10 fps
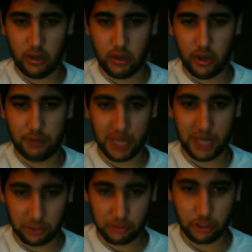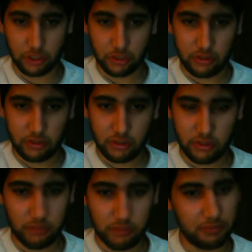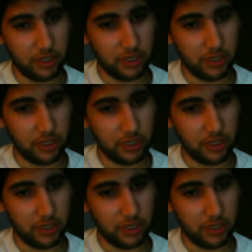Panduro. But